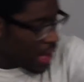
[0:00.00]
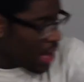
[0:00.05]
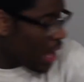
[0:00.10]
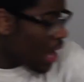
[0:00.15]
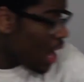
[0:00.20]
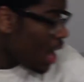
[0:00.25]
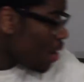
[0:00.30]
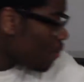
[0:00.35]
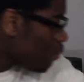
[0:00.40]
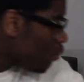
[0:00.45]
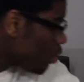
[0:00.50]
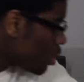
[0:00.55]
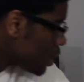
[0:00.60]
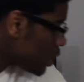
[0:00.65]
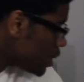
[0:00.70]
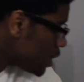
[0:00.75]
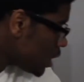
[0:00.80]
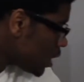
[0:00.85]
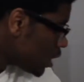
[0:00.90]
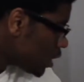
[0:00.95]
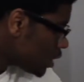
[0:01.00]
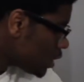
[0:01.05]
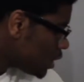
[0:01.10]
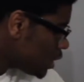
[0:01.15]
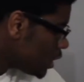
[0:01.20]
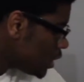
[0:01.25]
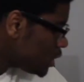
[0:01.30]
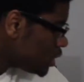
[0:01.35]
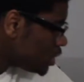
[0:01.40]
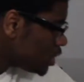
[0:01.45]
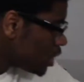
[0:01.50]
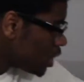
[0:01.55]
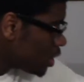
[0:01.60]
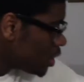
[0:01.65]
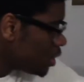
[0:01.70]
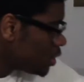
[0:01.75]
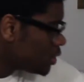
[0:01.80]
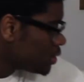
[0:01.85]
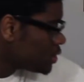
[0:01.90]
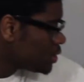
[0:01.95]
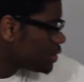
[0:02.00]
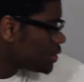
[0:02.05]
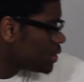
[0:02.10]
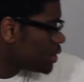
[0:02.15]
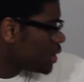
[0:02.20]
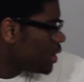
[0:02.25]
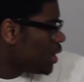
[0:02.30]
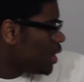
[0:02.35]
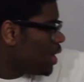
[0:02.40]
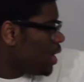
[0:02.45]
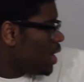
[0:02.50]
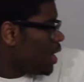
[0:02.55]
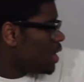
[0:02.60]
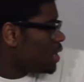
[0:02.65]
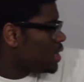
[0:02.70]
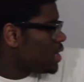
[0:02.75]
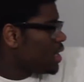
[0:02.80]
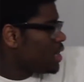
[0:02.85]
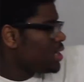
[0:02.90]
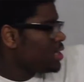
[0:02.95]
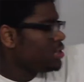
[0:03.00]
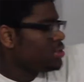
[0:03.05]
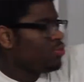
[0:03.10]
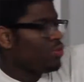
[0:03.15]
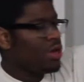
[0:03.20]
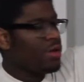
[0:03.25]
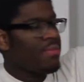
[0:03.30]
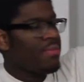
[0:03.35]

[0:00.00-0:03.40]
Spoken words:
One of their good shirts. And then this is one